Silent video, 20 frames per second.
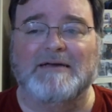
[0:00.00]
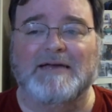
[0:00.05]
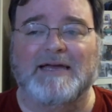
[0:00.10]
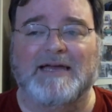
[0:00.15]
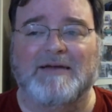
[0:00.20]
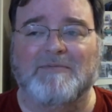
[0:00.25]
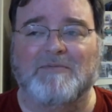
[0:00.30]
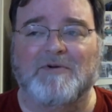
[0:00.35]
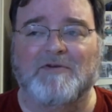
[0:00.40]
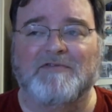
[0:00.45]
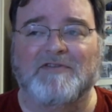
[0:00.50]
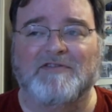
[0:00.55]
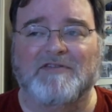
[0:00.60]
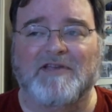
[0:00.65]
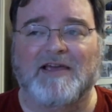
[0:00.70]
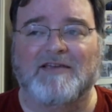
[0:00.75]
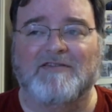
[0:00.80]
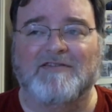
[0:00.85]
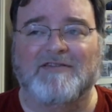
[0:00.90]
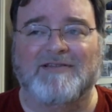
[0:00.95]
He could move his
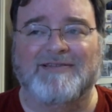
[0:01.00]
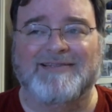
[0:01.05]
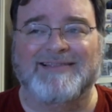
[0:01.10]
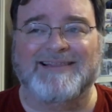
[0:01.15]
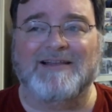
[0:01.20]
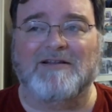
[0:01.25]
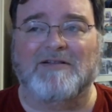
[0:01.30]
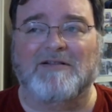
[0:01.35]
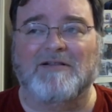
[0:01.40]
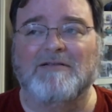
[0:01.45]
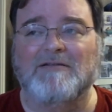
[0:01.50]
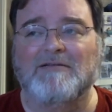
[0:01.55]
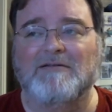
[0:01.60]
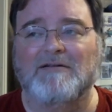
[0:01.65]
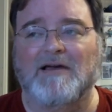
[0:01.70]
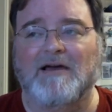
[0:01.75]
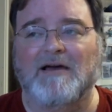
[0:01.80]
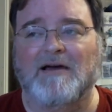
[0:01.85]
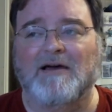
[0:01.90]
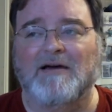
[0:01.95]
legs a little,
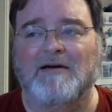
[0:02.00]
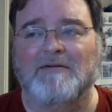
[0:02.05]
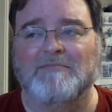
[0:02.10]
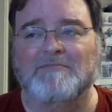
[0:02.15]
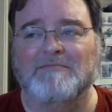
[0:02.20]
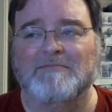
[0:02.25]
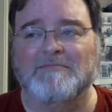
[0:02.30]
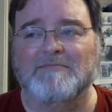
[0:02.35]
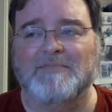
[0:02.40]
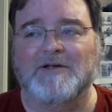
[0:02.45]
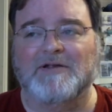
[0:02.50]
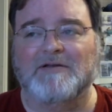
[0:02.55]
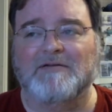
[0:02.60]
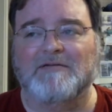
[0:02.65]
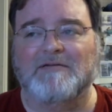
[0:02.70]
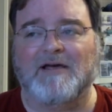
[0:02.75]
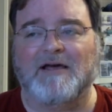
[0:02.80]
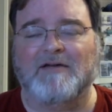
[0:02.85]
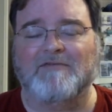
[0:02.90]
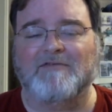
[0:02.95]
but
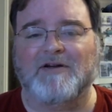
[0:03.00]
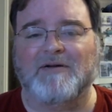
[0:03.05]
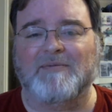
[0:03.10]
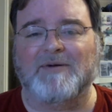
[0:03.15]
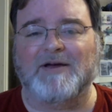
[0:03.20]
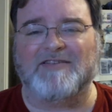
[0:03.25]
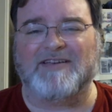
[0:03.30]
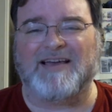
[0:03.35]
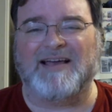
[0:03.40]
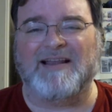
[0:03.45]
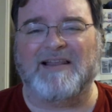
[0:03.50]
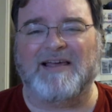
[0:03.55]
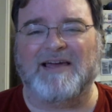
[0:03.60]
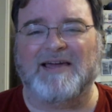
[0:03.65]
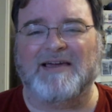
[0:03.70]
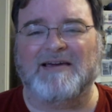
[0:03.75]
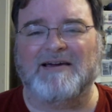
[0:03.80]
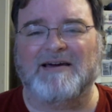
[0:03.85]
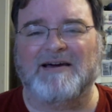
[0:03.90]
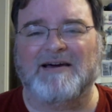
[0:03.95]
not very much. Kind of
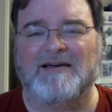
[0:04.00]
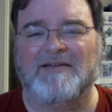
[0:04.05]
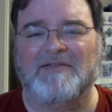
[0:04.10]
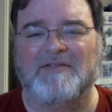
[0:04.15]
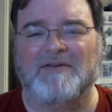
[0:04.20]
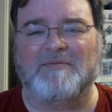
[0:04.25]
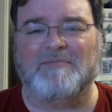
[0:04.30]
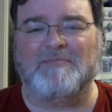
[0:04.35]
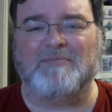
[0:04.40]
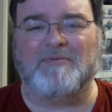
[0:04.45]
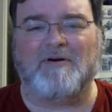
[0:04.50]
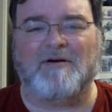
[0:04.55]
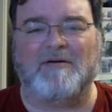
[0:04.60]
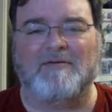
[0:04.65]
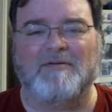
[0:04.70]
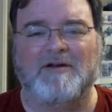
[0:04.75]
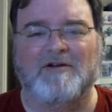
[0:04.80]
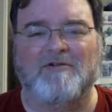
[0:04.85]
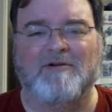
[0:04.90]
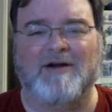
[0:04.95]
like the
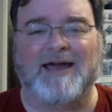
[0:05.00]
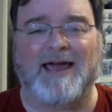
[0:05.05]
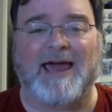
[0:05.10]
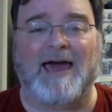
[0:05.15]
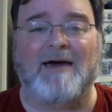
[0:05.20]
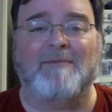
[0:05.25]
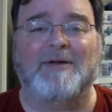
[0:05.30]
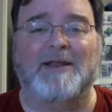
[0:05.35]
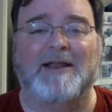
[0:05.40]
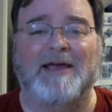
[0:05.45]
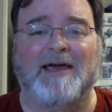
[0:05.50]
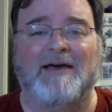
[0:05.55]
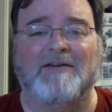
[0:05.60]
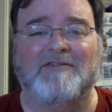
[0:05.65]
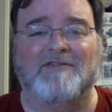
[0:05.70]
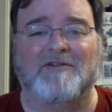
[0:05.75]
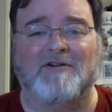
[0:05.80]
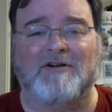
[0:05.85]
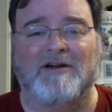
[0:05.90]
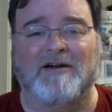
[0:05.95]
problem that Greg Abbott
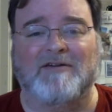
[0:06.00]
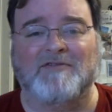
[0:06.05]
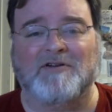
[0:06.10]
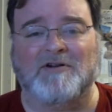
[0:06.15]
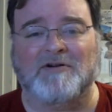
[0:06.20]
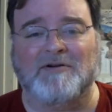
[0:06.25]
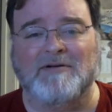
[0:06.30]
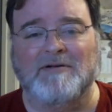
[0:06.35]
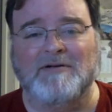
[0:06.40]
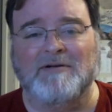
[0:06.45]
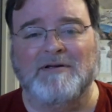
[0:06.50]
has, our governor.